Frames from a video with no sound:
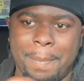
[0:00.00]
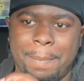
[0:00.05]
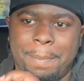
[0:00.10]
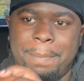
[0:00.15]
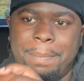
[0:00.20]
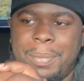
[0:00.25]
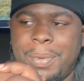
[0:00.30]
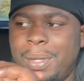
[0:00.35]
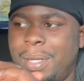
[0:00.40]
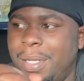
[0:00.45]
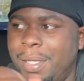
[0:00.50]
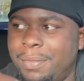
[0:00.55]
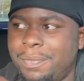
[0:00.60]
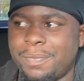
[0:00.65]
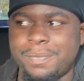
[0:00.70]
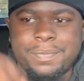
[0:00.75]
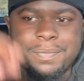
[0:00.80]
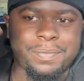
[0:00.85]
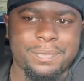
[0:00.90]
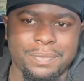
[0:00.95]
But
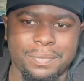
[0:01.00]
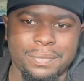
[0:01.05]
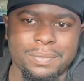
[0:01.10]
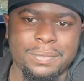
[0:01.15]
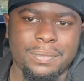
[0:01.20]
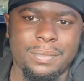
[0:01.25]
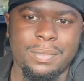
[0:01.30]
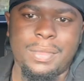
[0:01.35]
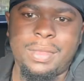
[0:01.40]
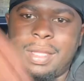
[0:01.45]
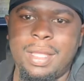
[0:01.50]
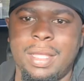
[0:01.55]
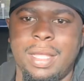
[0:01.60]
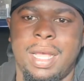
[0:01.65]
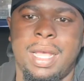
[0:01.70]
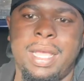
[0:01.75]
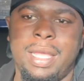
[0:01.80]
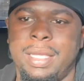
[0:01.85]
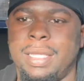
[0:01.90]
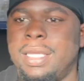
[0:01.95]

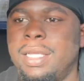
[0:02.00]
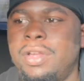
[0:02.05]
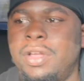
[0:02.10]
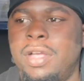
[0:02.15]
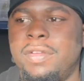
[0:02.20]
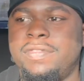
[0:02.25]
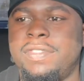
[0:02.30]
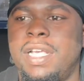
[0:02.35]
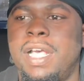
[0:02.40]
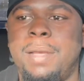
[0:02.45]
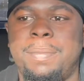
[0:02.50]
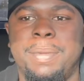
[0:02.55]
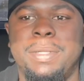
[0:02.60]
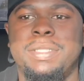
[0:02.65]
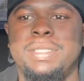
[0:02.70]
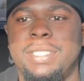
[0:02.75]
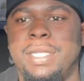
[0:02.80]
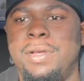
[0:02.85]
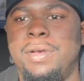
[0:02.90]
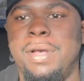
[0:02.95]
I ain't getting off topic,
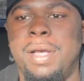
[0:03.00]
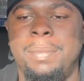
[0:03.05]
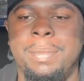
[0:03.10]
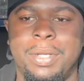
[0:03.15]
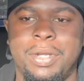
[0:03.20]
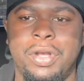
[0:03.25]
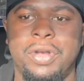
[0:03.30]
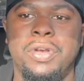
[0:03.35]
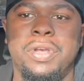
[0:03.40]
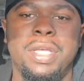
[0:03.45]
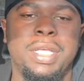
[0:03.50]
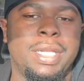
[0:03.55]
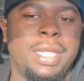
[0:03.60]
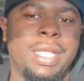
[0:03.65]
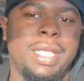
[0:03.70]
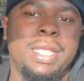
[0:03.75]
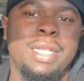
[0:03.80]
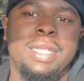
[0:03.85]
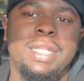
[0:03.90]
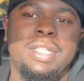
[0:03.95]
so I'm going to go ahead
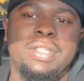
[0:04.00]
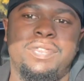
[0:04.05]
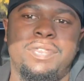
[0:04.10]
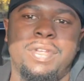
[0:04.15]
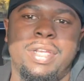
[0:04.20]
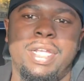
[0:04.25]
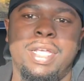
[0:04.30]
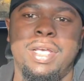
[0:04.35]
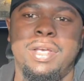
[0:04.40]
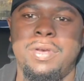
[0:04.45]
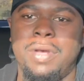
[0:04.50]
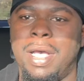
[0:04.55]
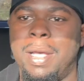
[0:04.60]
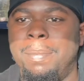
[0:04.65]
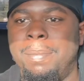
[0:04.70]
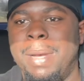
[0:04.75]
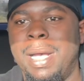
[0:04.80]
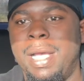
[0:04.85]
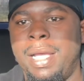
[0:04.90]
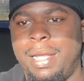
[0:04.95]
and end this video. I
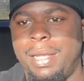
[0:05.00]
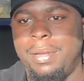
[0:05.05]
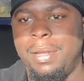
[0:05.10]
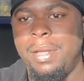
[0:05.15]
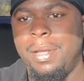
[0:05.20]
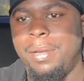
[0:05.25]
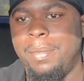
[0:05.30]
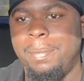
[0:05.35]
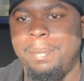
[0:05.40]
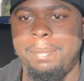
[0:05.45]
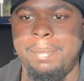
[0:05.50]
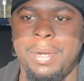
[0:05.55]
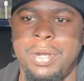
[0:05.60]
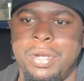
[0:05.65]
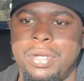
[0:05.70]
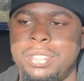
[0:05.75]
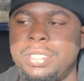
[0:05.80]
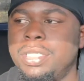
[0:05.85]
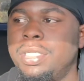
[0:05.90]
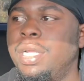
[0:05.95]
might
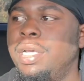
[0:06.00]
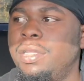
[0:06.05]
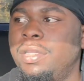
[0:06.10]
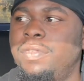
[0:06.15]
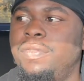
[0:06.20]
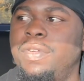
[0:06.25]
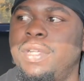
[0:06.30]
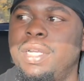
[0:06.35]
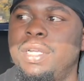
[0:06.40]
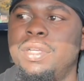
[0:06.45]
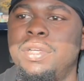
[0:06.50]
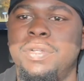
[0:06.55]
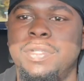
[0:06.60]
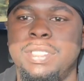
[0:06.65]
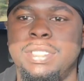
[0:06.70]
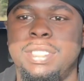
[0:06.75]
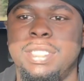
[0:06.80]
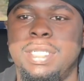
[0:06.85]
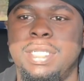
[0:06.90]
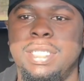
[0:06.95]
merge another video
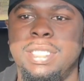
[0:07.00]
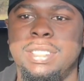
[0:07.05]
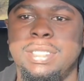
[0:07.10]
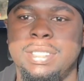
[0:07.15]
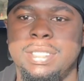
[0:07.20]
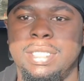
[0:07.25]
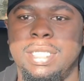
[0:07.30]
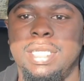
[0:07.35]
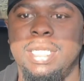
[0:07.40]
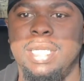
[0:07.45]
into this,